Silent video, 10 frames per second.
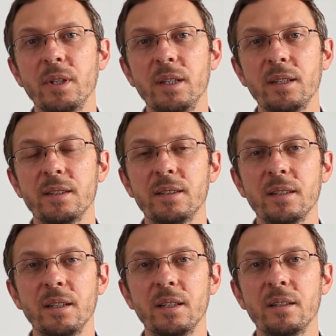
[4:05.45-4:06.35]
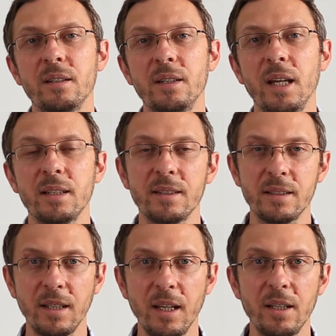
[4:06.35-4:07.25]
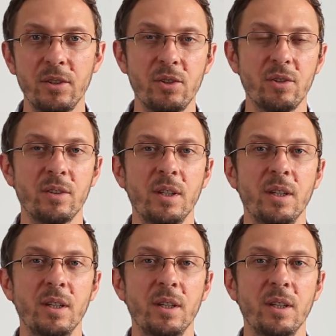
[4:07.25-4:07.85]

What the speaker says: is in the next stage.